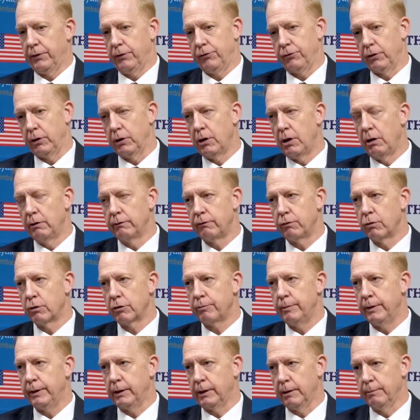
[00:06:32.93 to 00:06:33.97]
There's a law
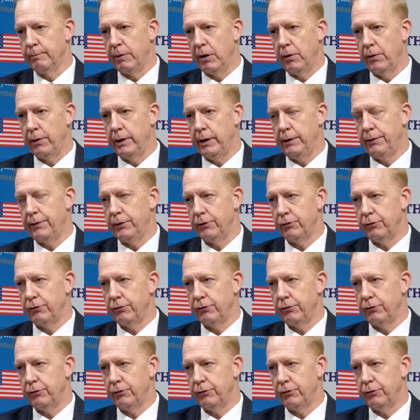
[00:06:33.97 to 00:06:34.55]
enforcement component.